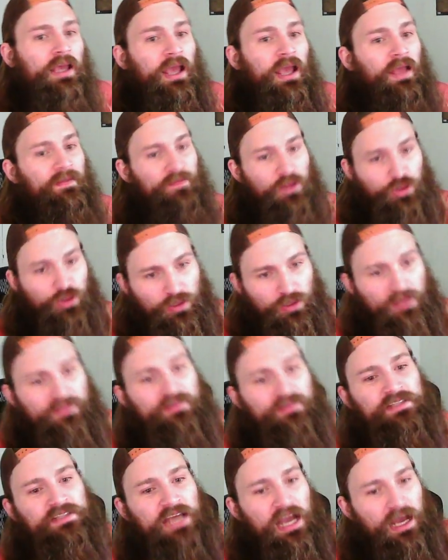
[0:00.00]
And then you got
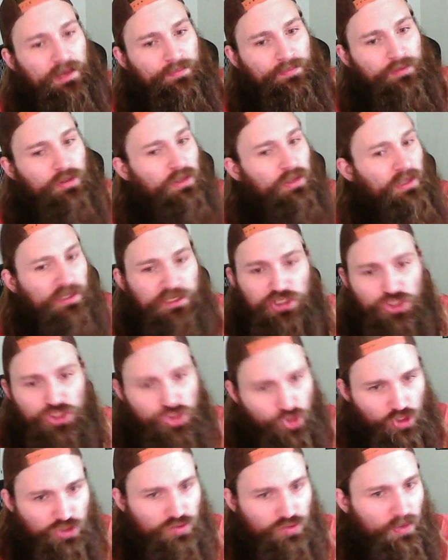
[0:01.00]
the top. He
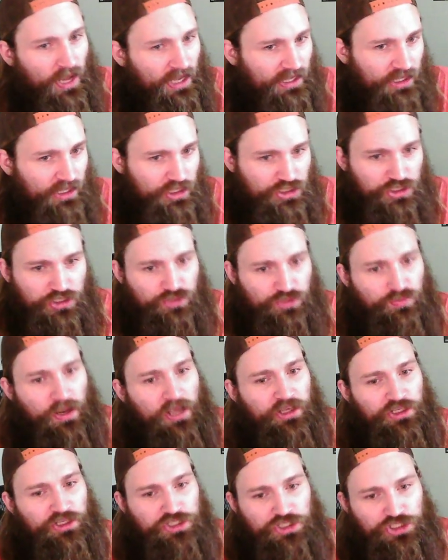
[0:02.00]
destroys Rakic because
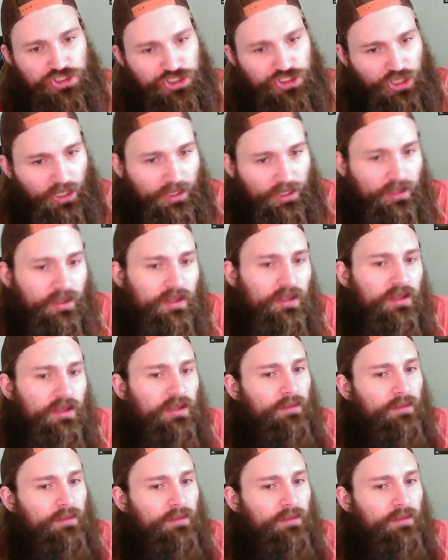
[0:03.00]
Rakic is shit.